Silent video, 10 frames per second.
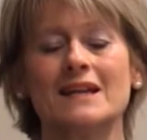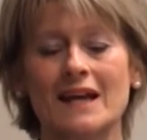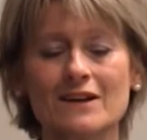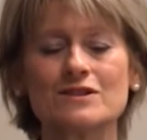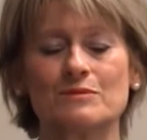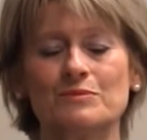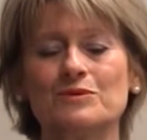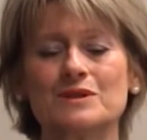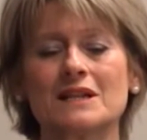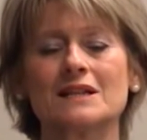now
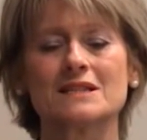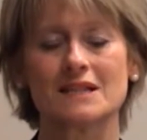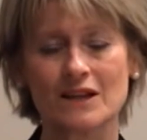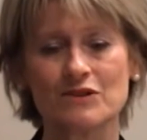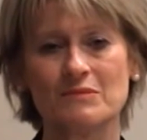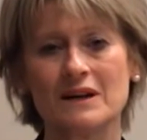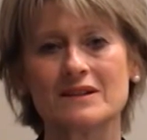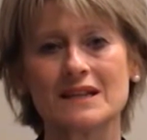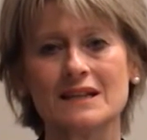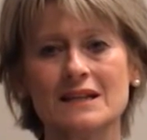supporting Te Reo
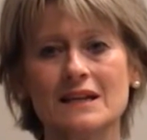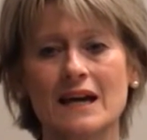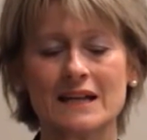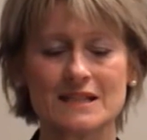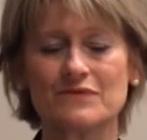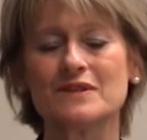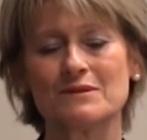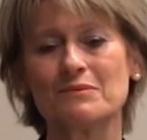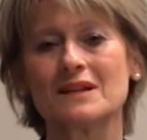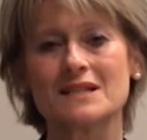Māori and its
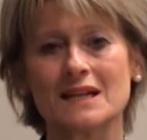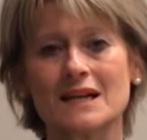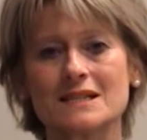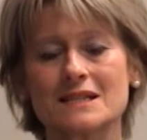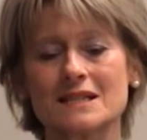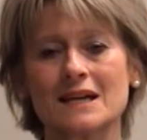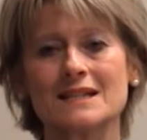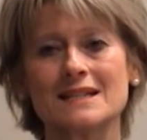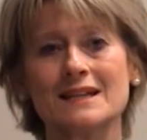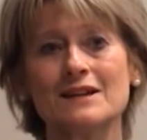visibility in our
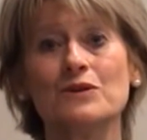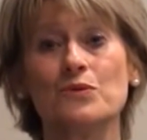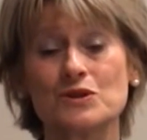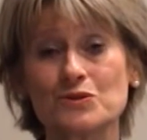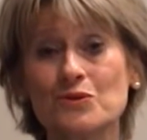society, which